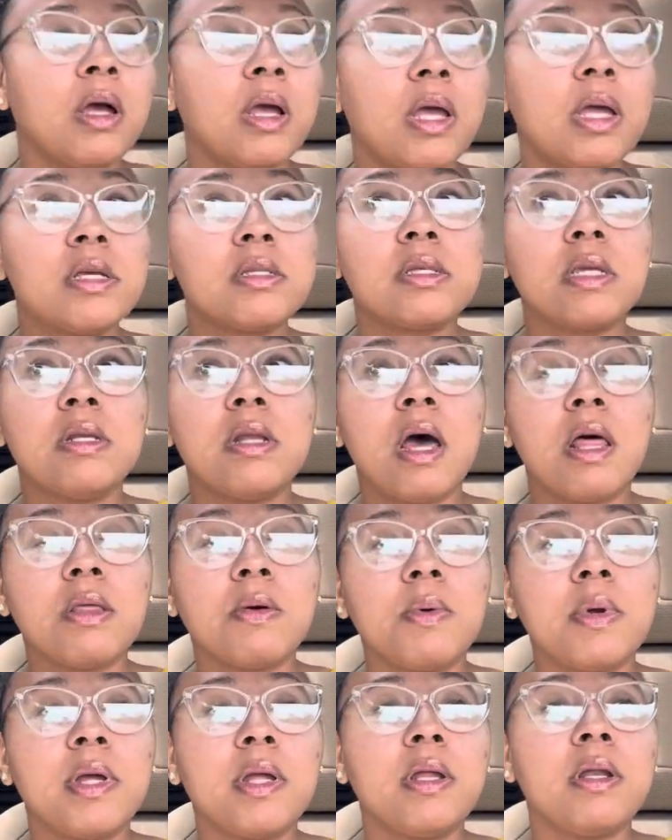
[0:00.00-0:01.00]
It's another
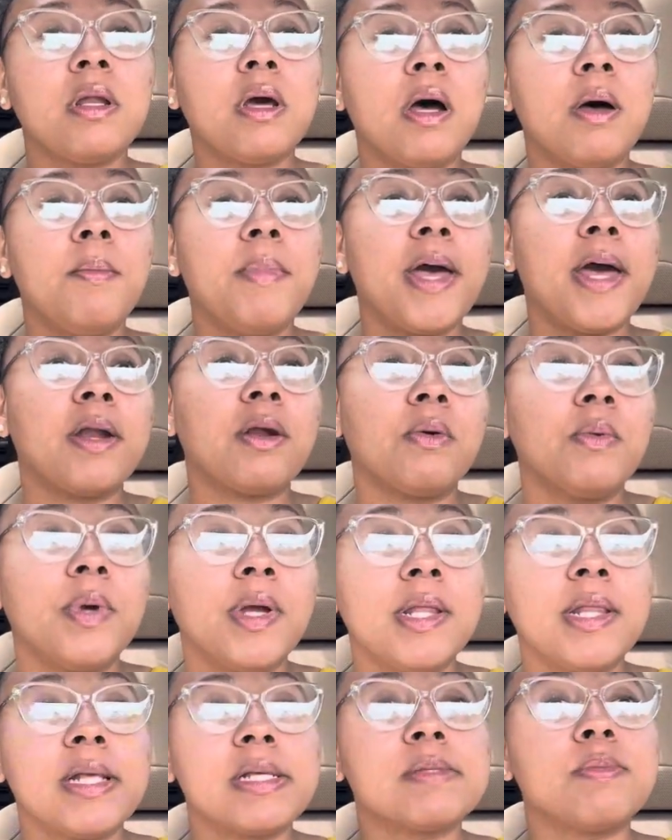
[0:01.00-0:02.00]
one, a better
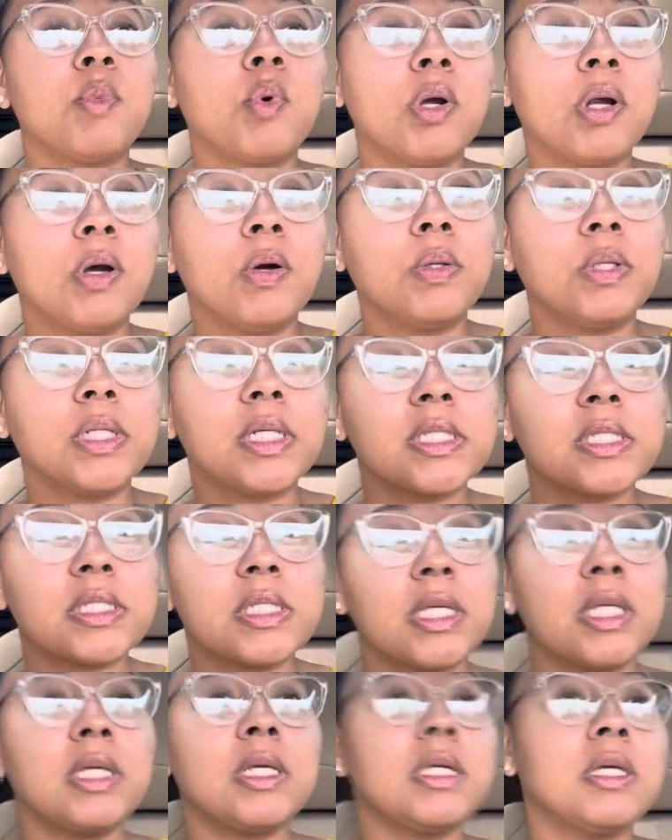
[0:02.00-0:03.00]
one that's more
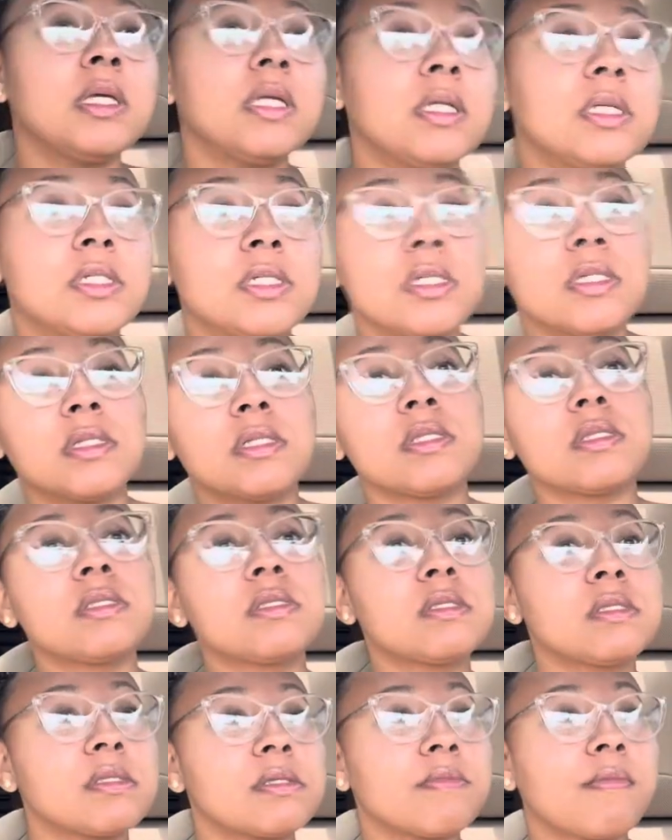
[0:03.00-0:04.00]
holistic.
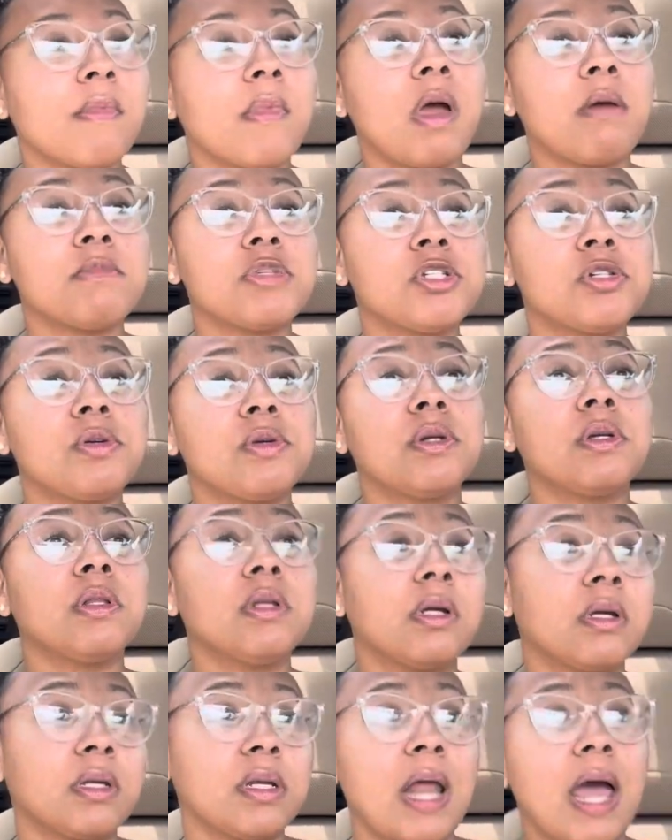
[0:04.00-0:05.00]
Just, I'm sure,
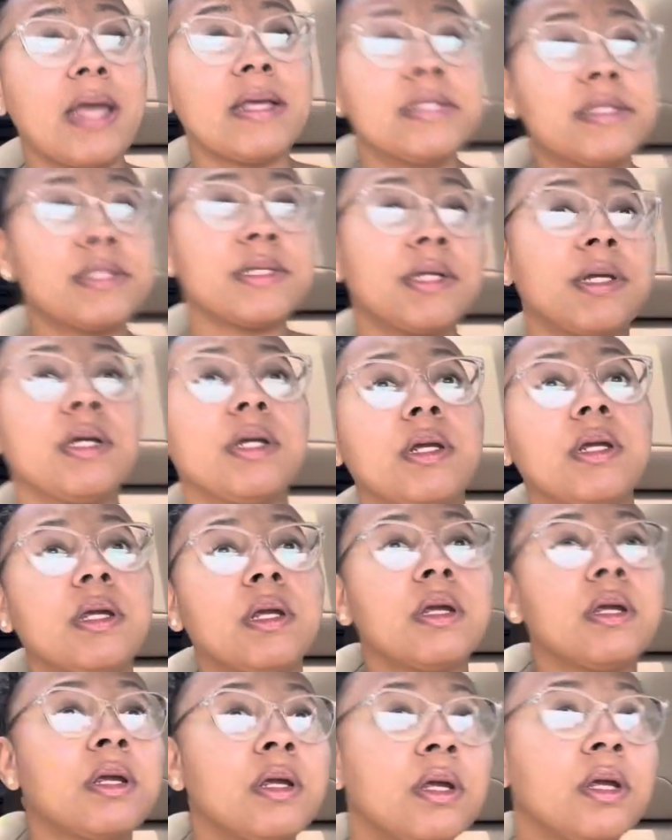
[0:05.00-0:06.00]
look nicer.
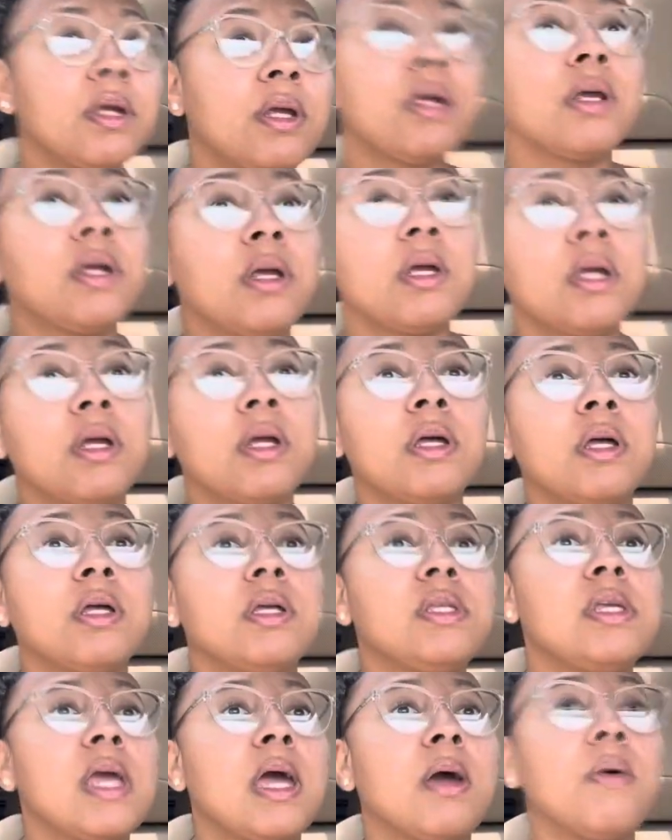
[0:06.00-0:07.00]

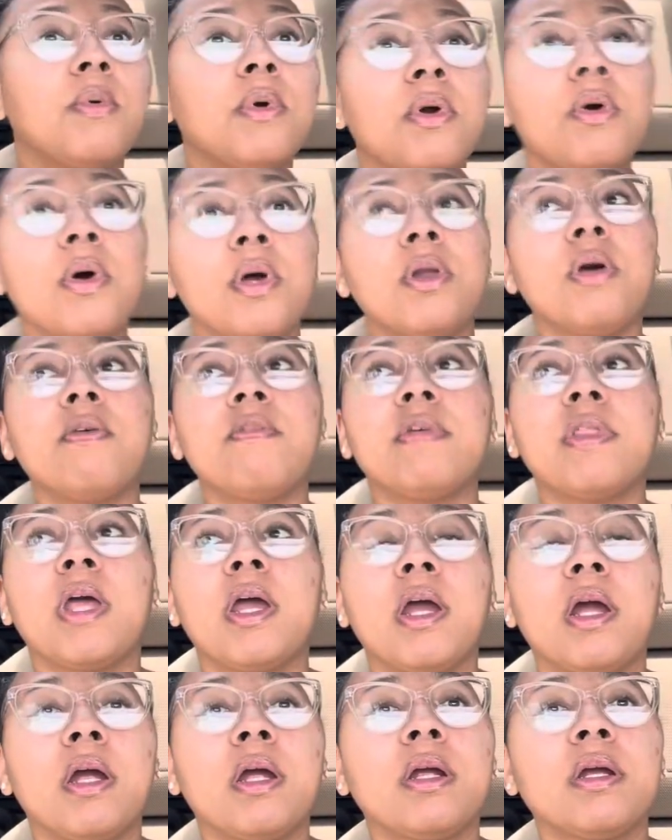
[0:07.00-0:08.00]
Yeah, we're going over
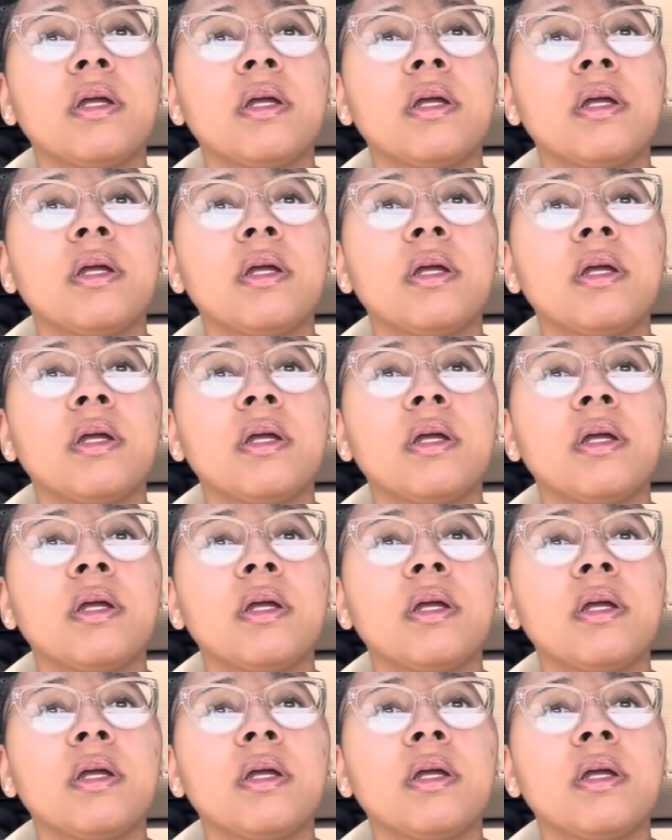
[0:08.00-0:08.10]
there.